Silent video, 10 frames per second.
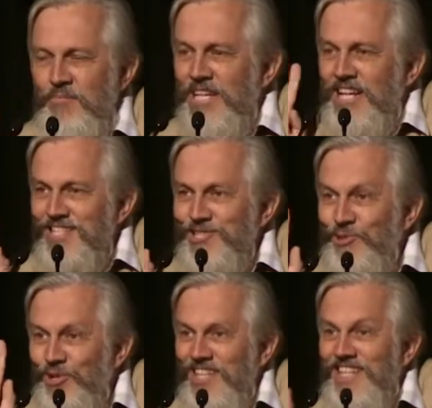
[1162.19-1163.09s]
But that's
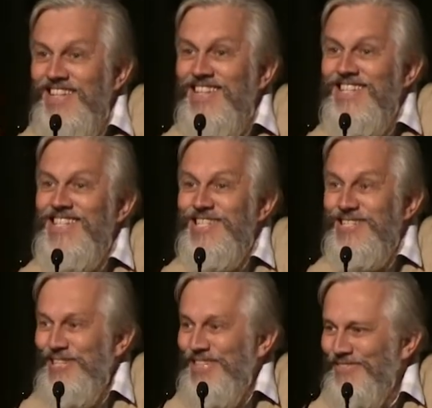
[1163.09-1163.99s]
not in the
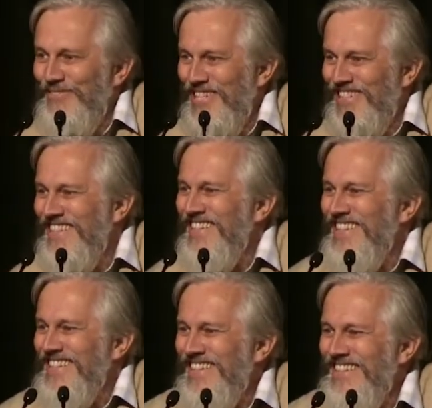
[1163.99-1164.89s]
least what
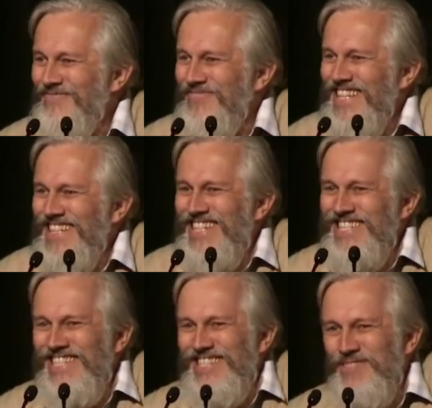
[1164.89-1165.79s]

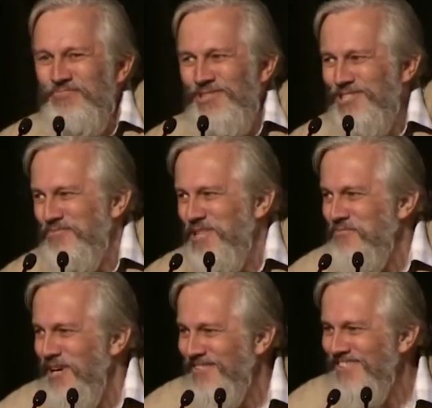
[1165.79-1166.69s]
meditation is supposed to be
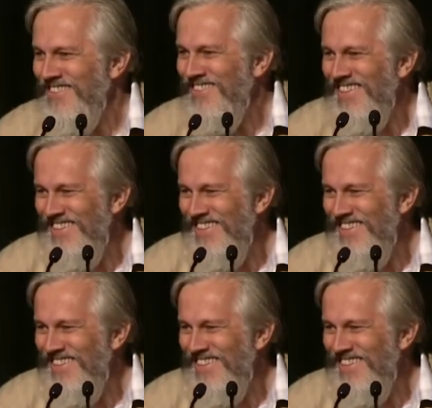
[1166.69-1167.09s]
about.